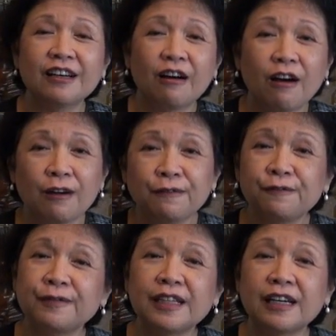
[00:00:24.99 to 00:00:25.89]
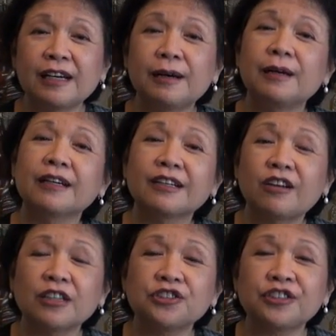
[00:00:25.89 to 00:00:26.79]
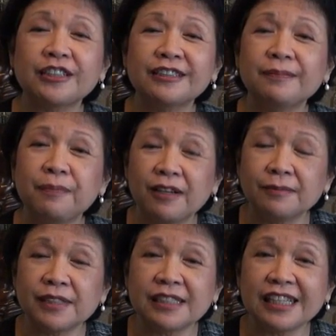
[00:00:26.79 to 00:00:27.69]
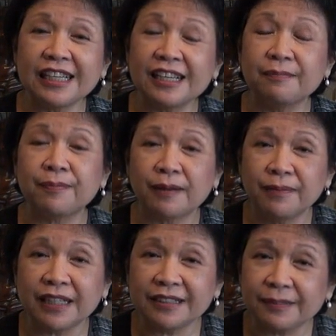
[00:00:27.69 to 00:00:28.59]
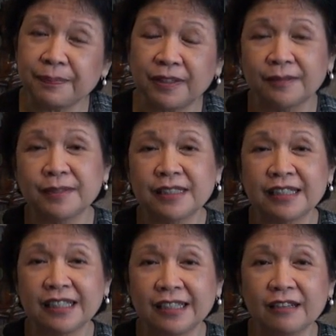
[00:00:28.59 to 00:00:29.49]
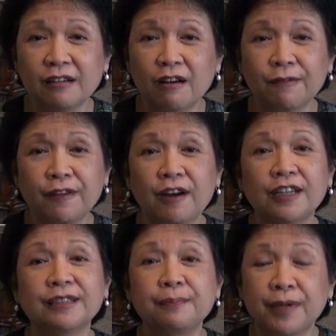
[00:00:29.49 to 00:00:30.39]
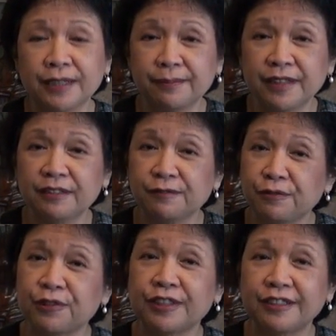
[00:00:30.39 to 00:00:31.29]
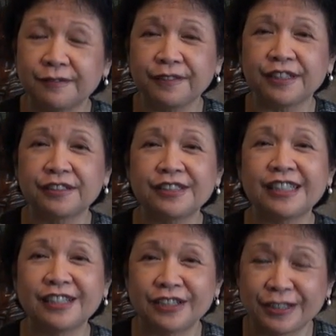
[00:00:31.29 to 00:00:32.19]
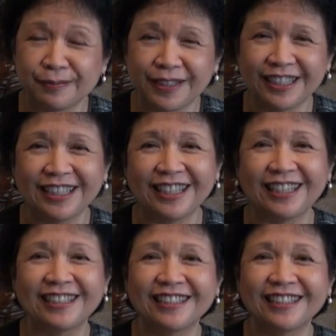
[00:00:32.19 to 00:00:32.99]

of the Cultural Diplomacy and Public Diplomacy of our Department of Foreign Affairs here in Manila.